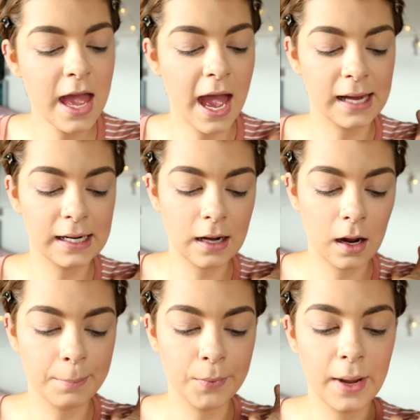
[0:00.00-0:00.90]
and then
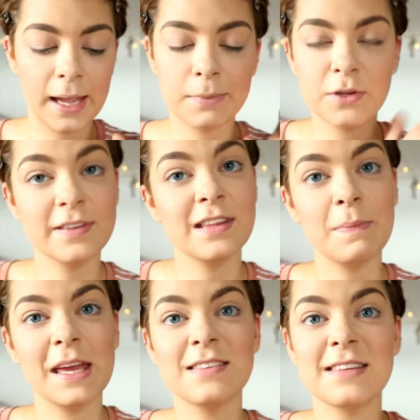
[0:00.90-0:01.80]
I bought a Beauty and the
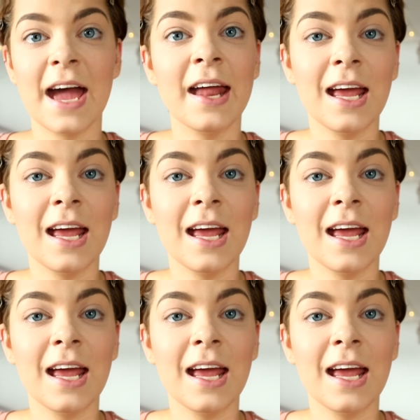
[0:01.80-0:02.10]
Beast and